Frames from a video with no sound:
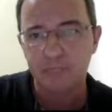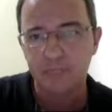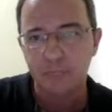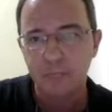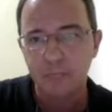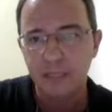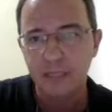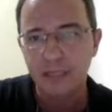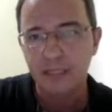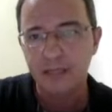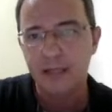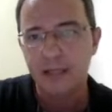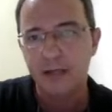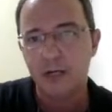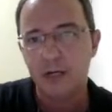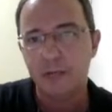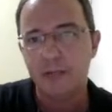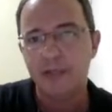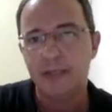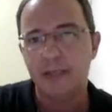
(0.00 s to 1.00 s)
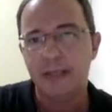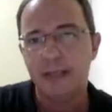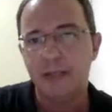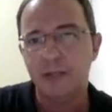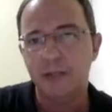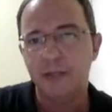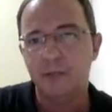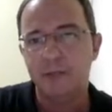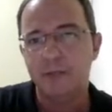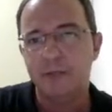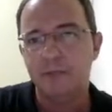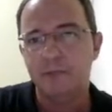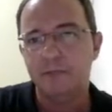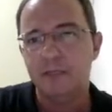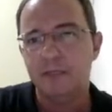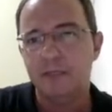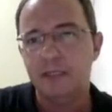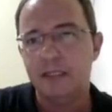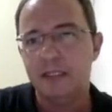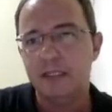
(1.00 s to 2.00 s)
mean entanglement entropy
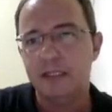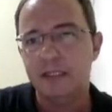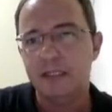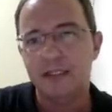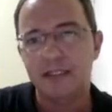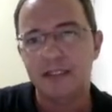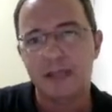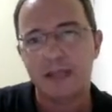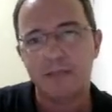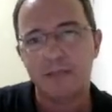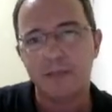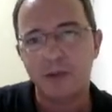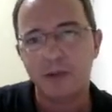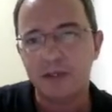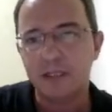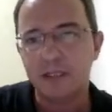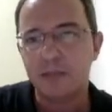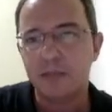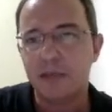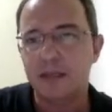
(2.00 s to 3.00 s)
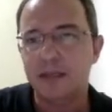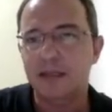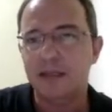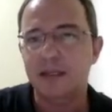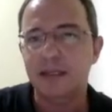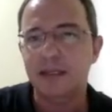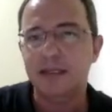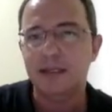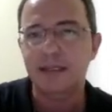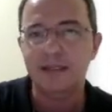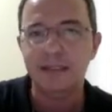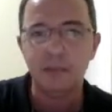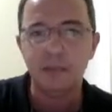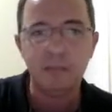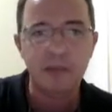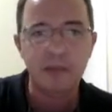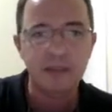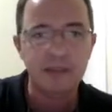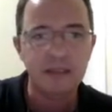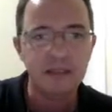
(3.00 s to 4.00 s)
is approximately
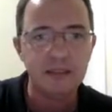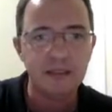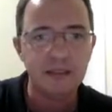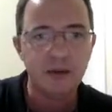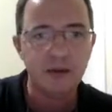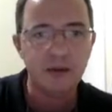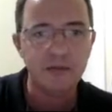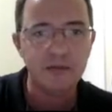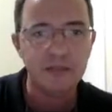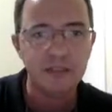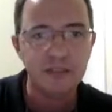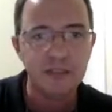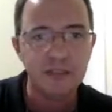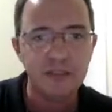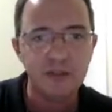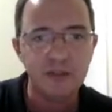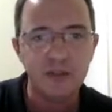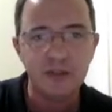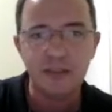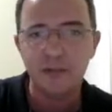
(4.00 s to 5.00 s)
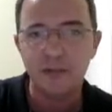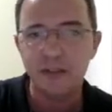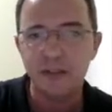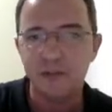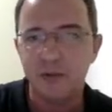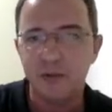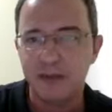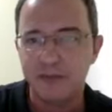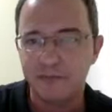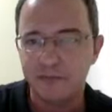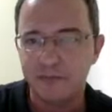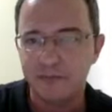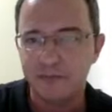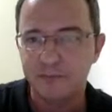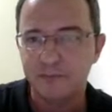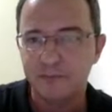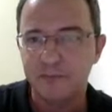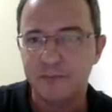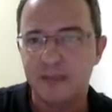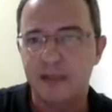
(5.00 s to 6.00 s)
independent of the disorder strength
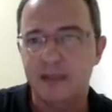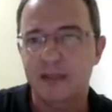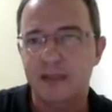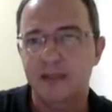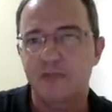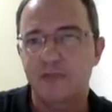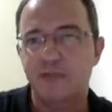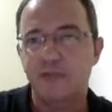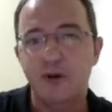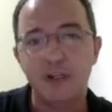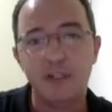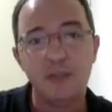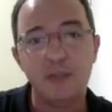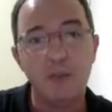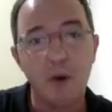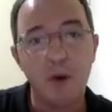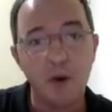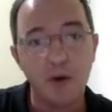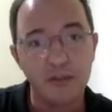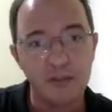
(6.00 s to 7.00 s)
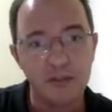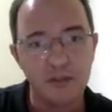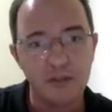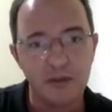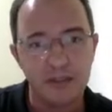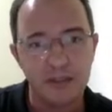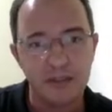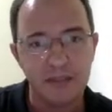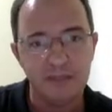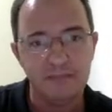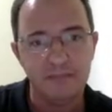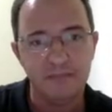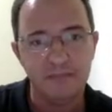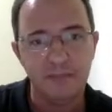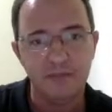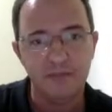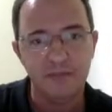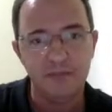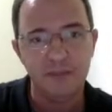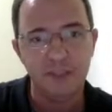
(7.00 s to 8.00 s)
for a small disorder.
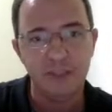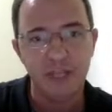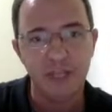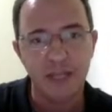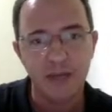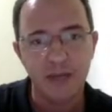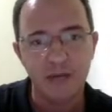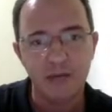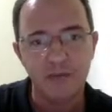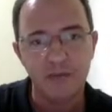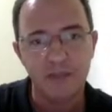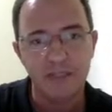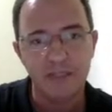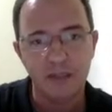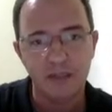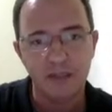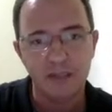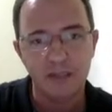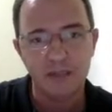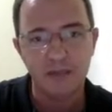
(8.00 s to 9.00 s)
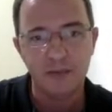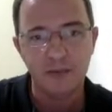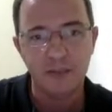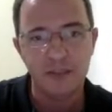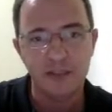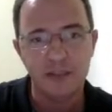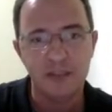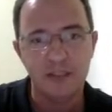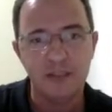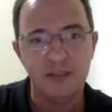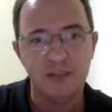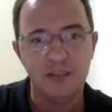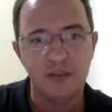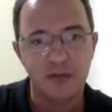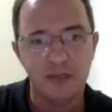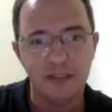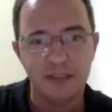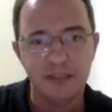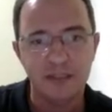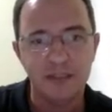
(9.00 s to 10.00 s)
If J over delta, which is
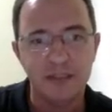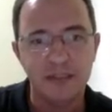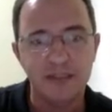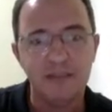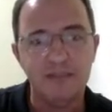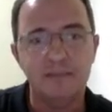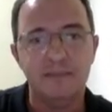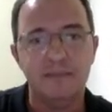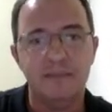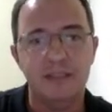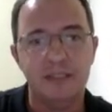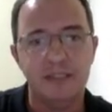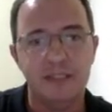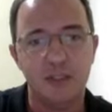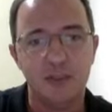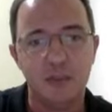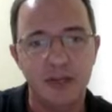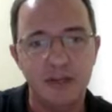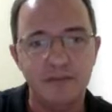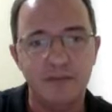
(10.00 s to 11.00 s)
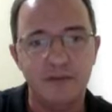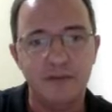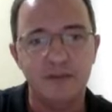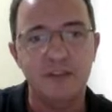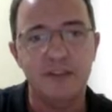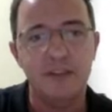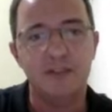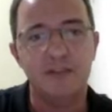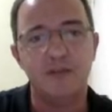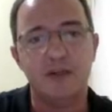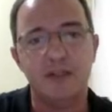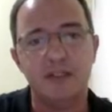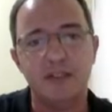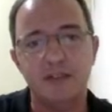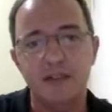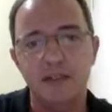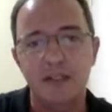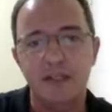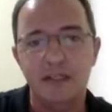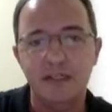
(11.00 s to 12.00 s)
disorder here, the strength of the disorder,
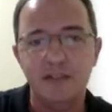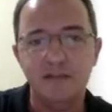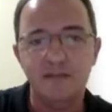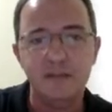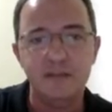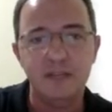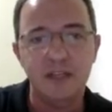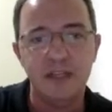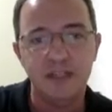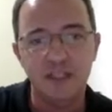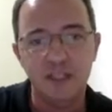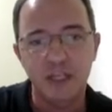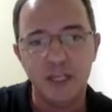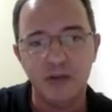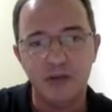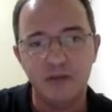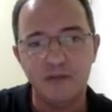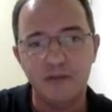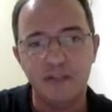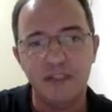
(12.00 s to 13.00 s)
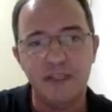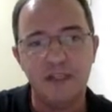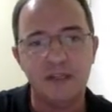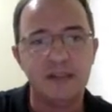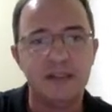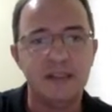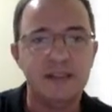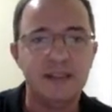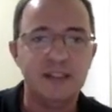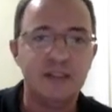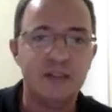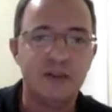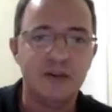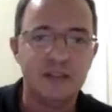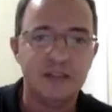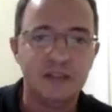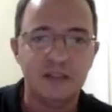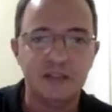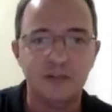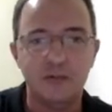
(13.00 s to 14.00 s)
if the J over delta is
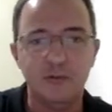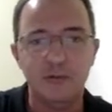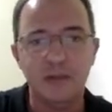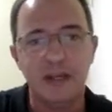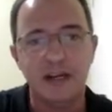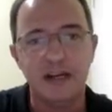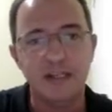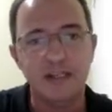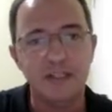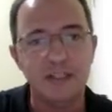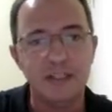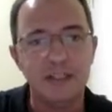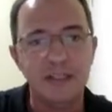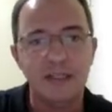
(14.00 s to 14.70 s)
not too large,